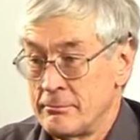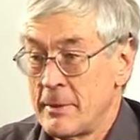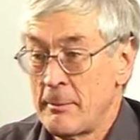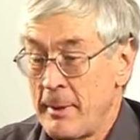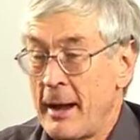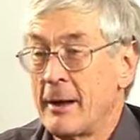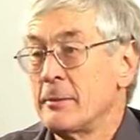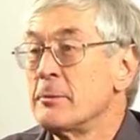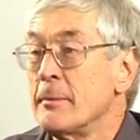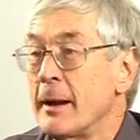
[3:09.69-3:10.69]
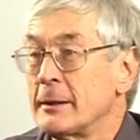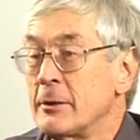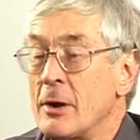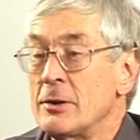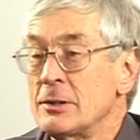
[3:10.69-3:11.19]
empower them to make
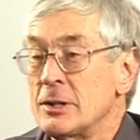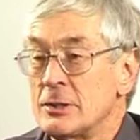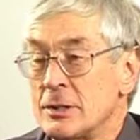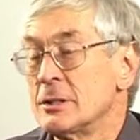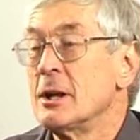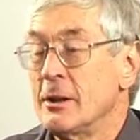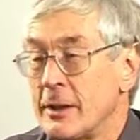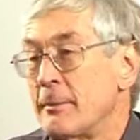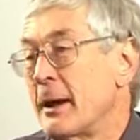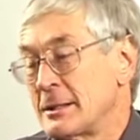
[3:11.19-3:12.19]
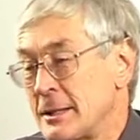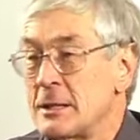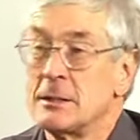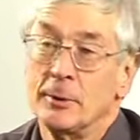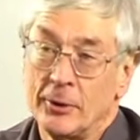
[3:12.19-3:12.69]
their own decisions, they make
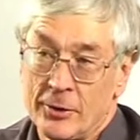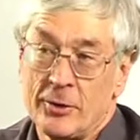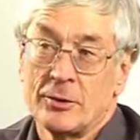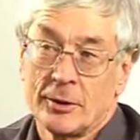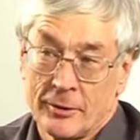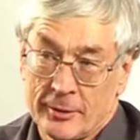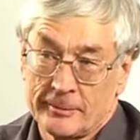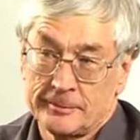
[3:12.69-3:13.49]
sensible decisions.